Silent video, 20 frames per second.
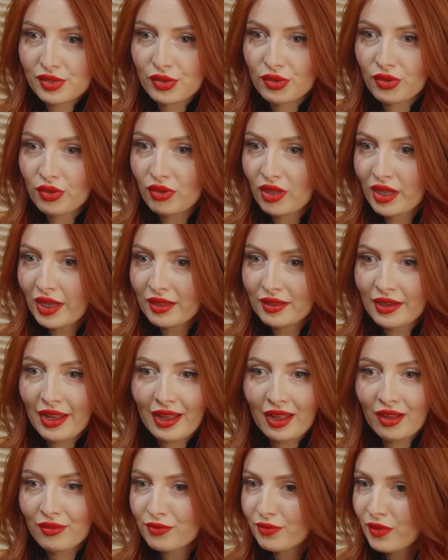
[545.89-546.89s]
your client
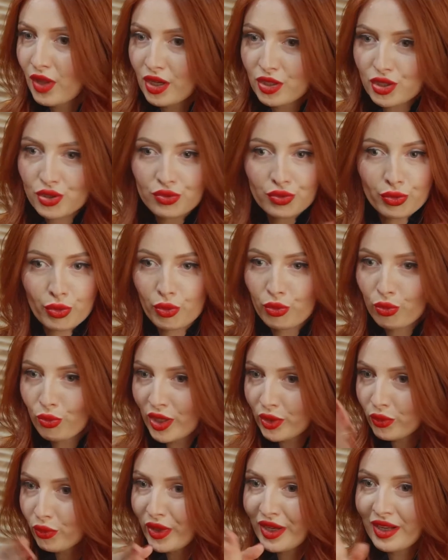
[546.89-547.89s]
have lash grow
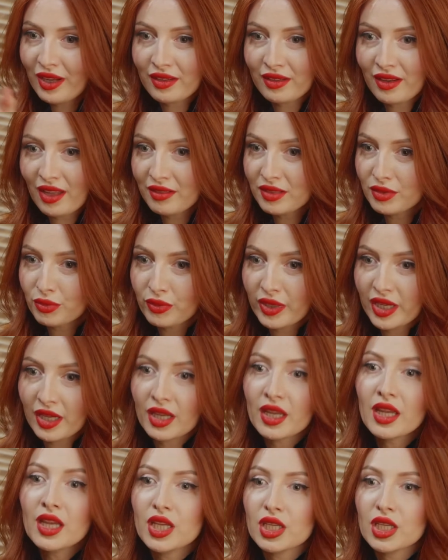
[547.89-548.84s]
one way, another way,